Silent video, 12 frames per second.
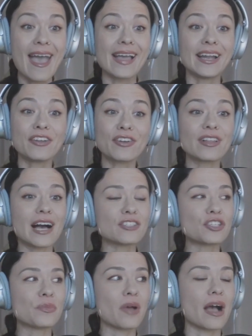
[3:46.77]
And in your
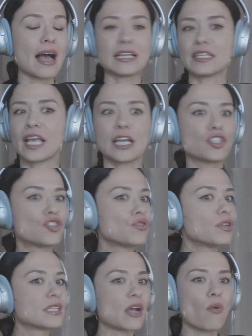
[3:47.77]
classroom, as
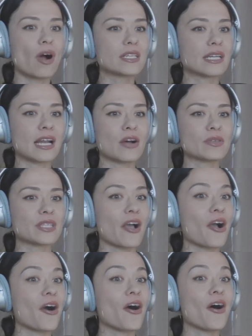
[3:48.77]
soon as I walked in, I was
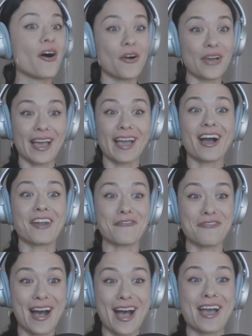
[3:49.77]
like, okay, I got
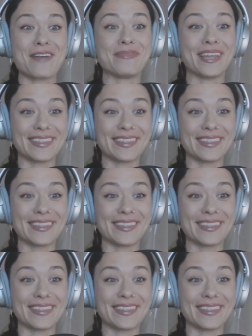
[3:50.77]
a vibe.